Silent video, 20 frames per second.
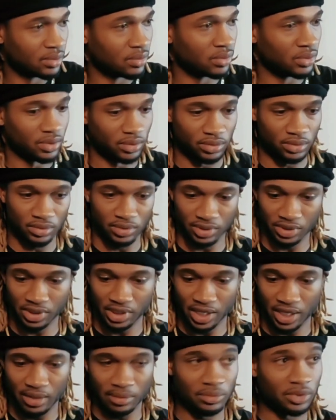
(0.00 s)
We're gonna do the
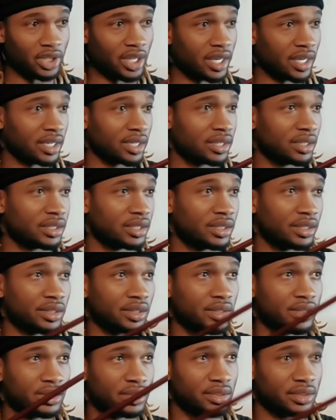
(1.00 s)
same thing
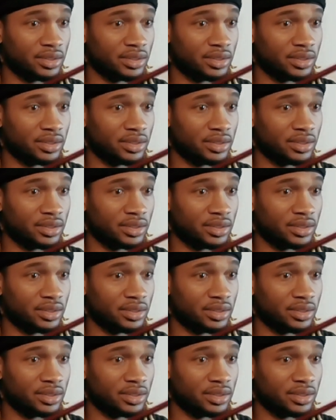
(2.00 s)
here.